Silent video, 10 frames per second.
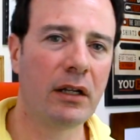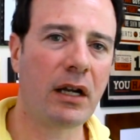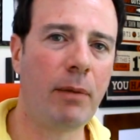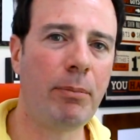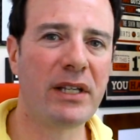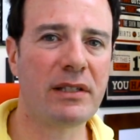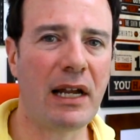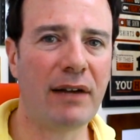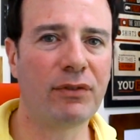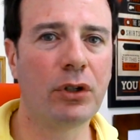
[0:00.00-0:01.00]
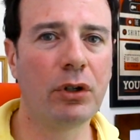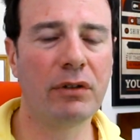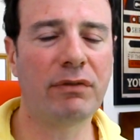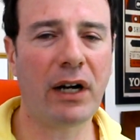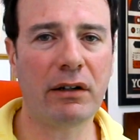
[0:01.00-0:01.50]
Companies that have
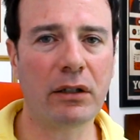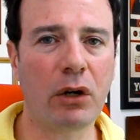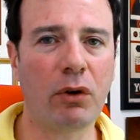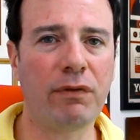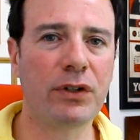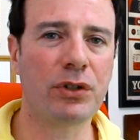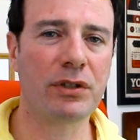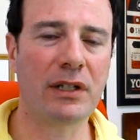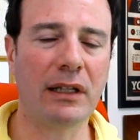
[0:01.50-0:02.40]
good viral coefficients